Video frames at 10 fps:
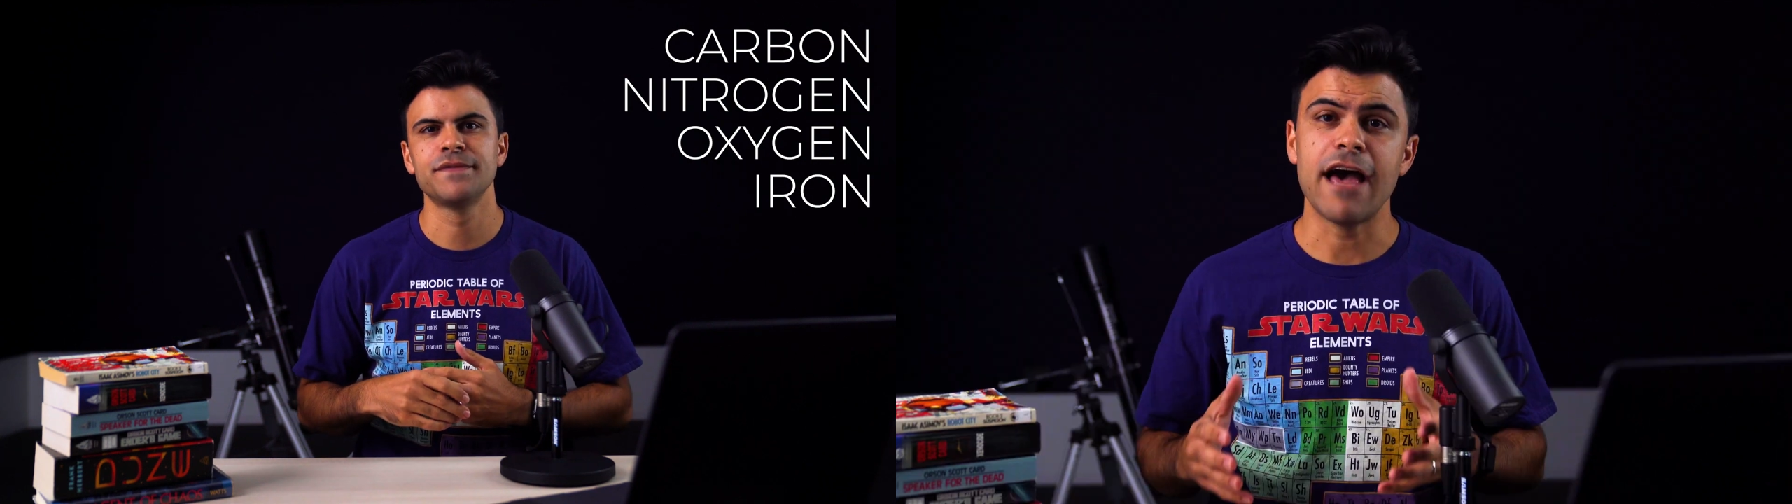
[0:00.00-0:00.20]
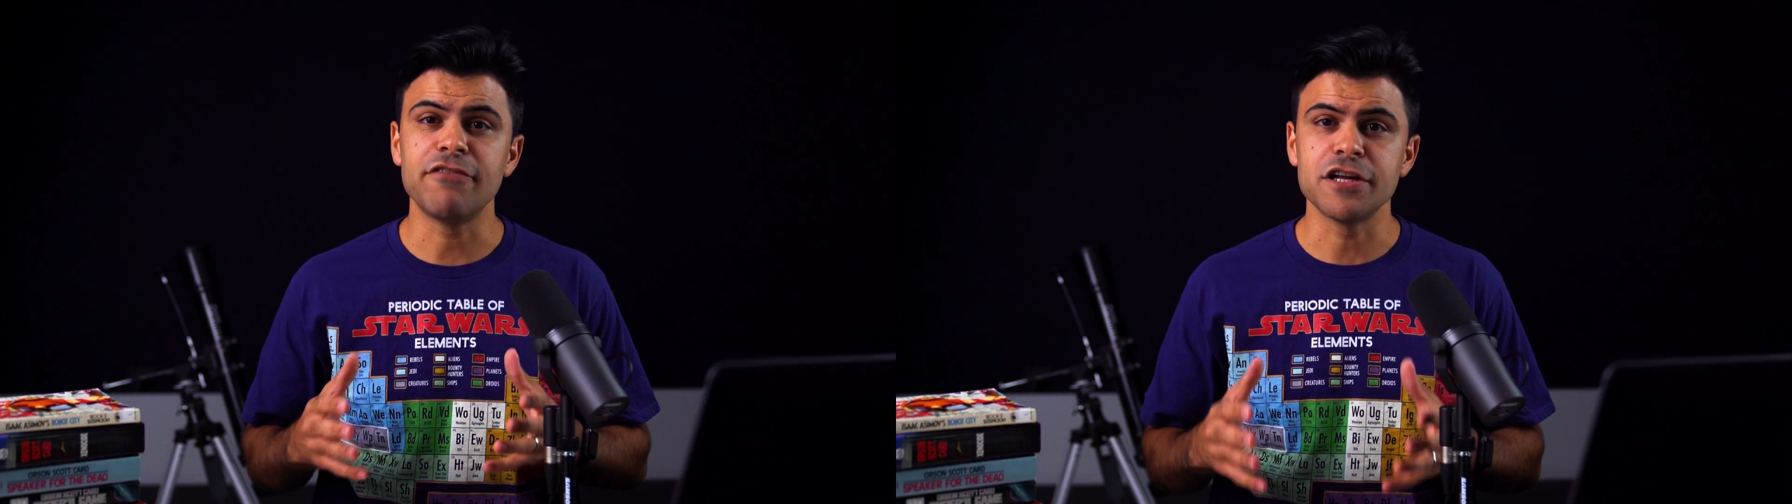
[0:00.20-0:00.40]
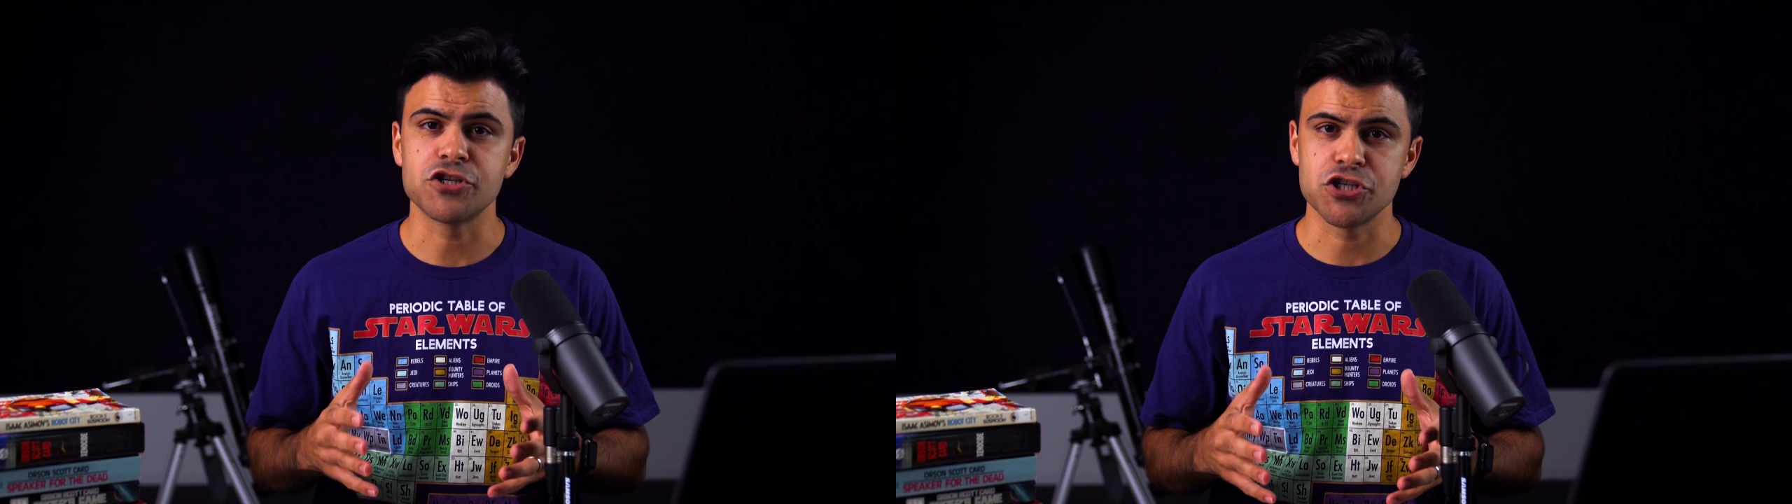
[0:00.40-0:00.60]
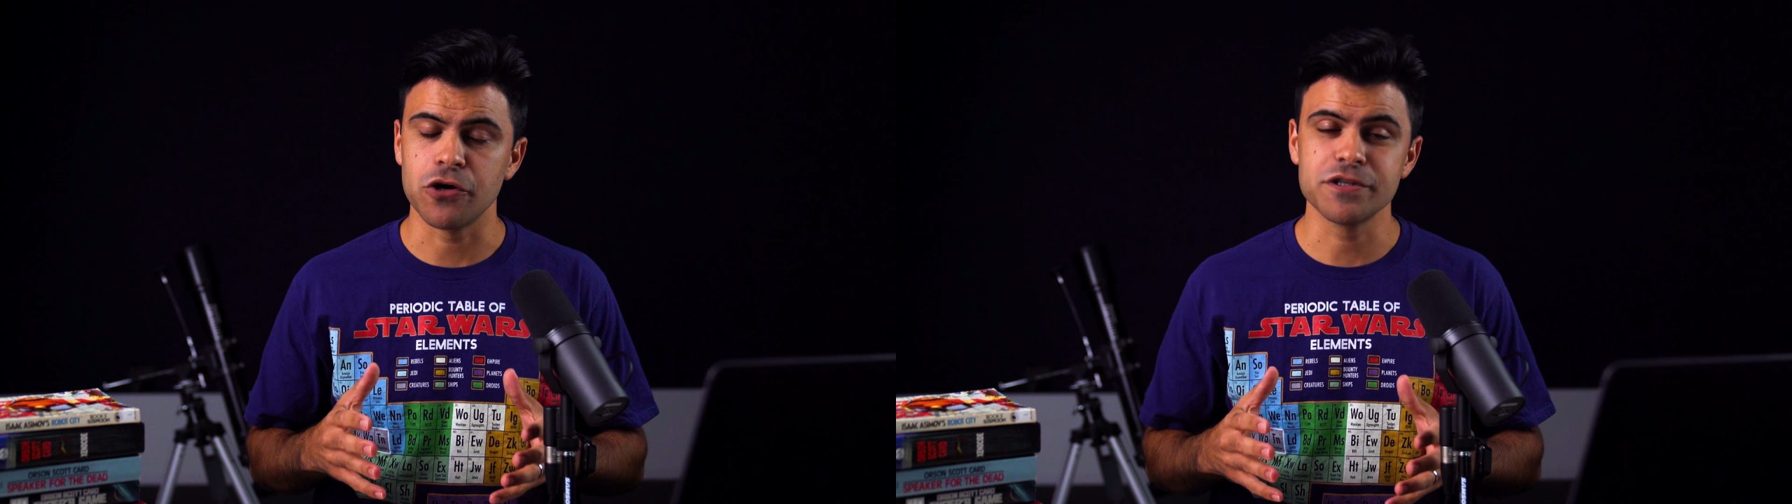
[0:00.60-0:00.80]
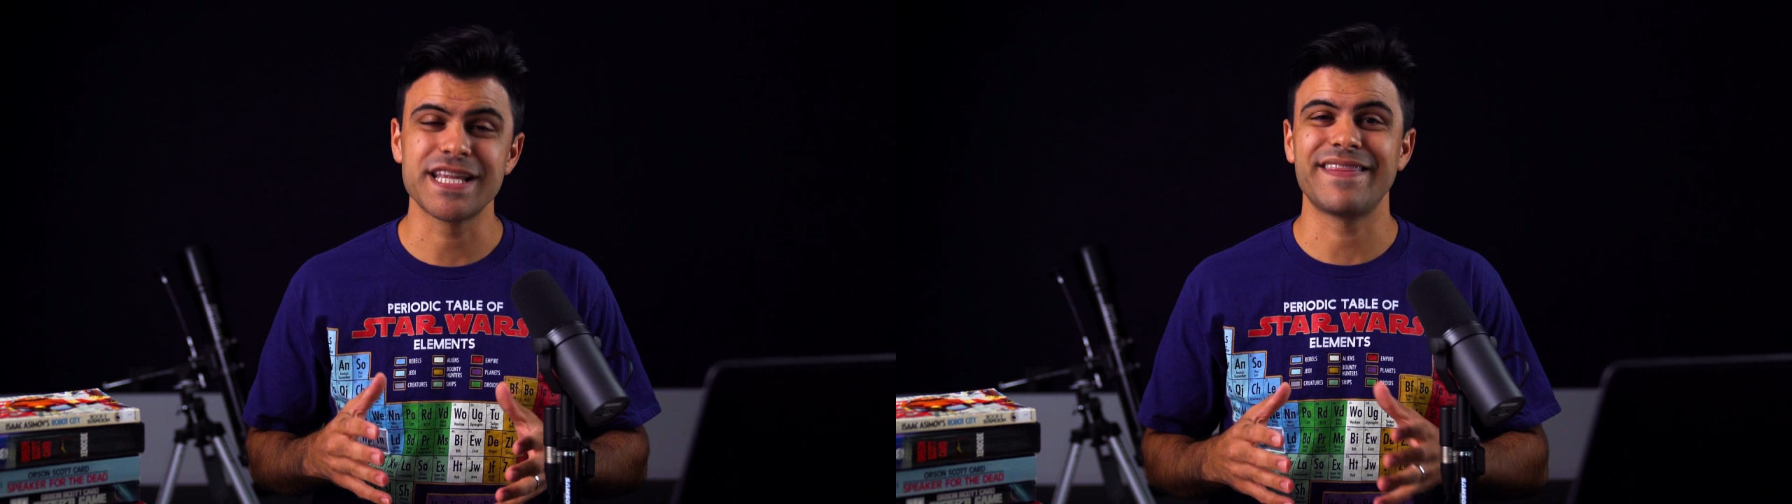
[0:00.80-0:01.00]
Evidence
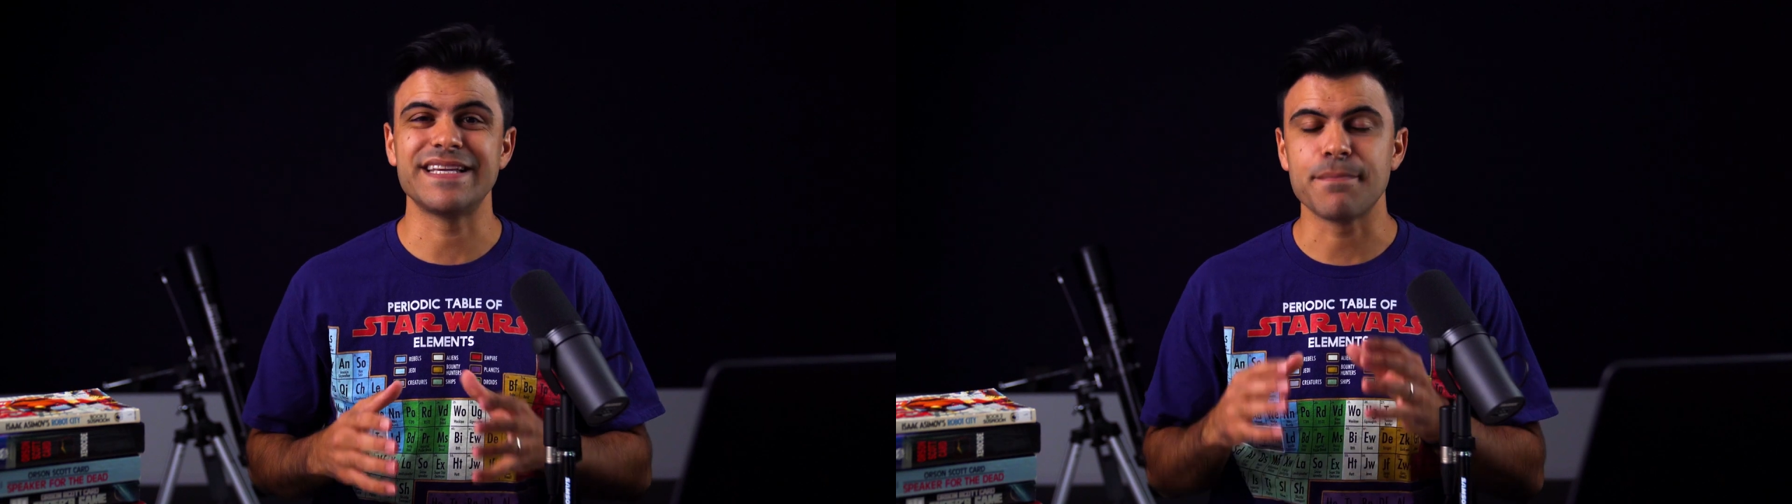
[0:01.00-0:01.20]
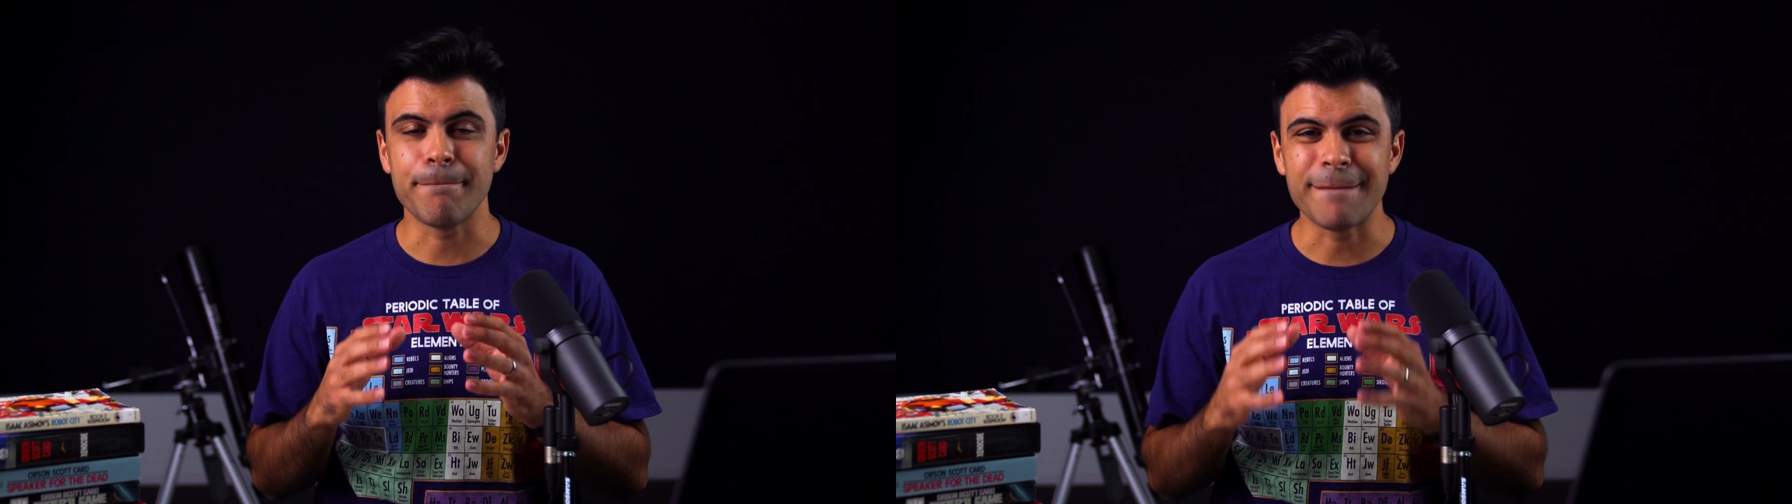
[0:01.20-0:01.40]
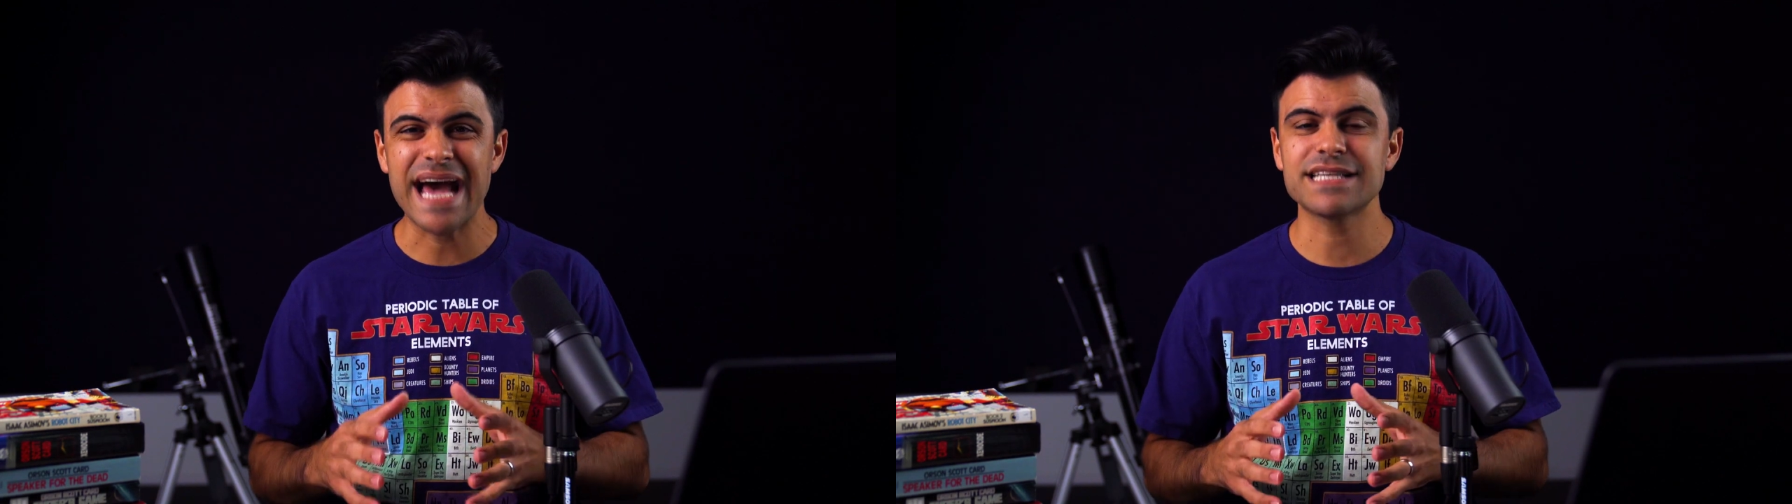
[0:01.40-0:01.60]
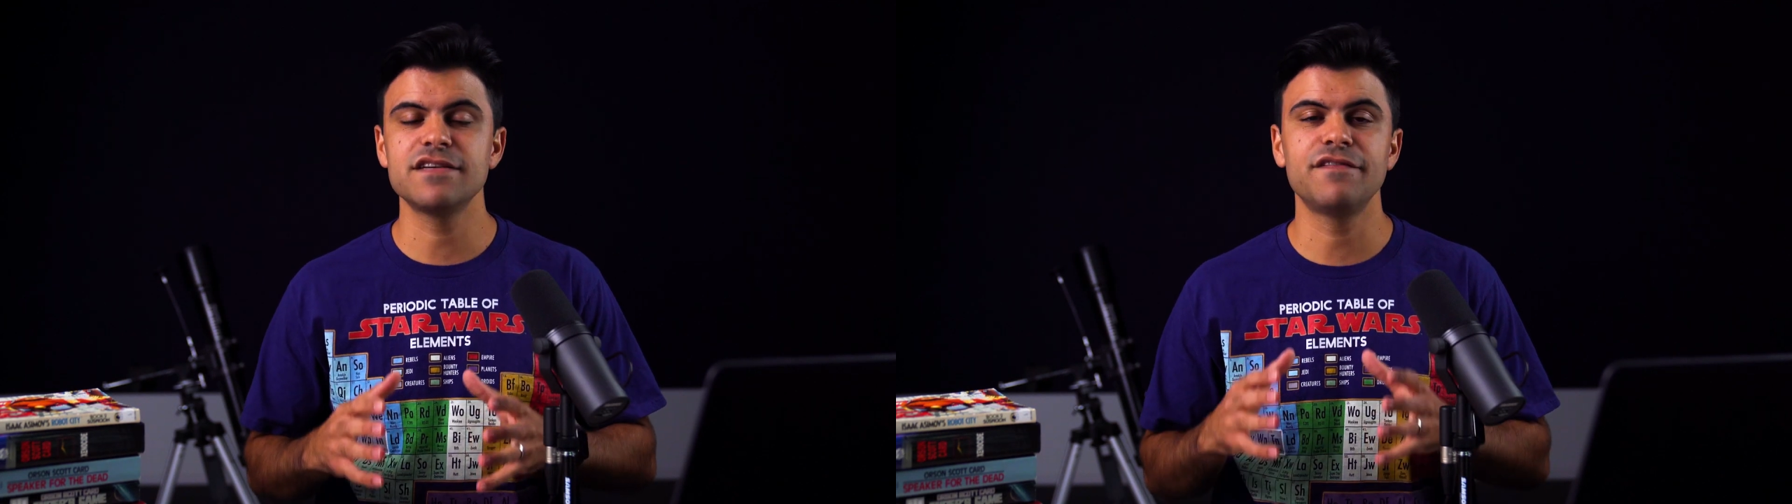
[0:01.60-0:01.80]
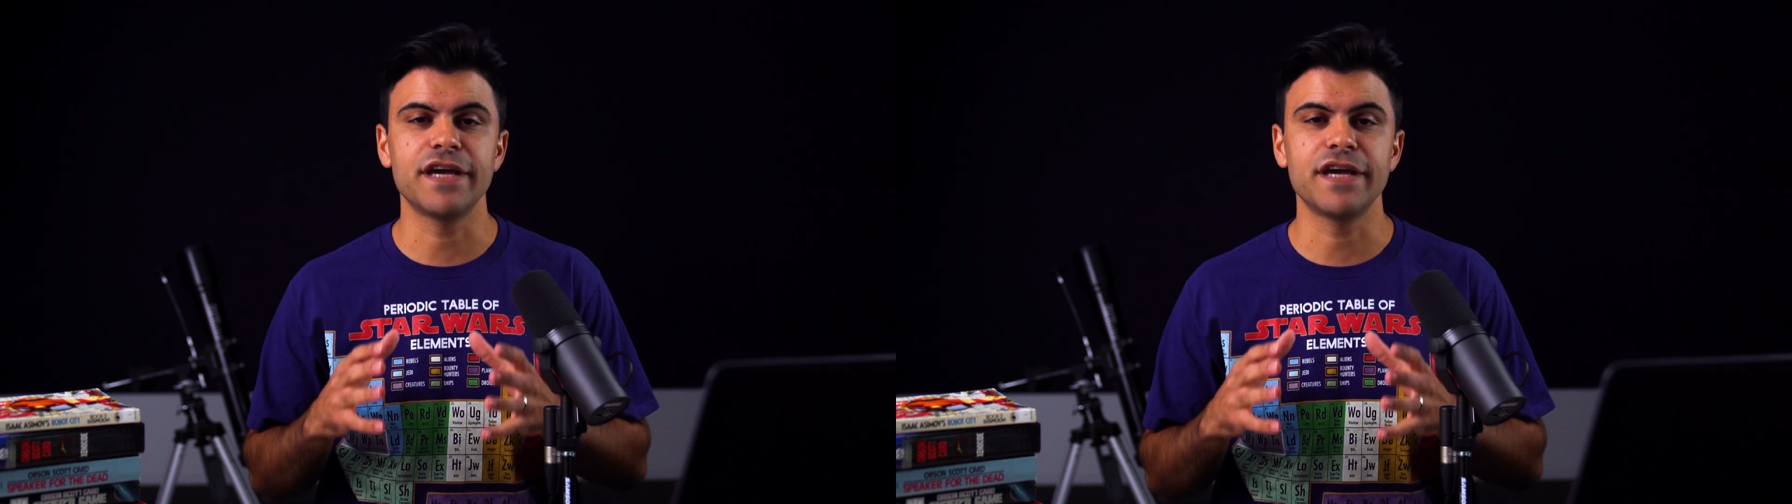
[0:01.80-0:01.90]
shows that these massive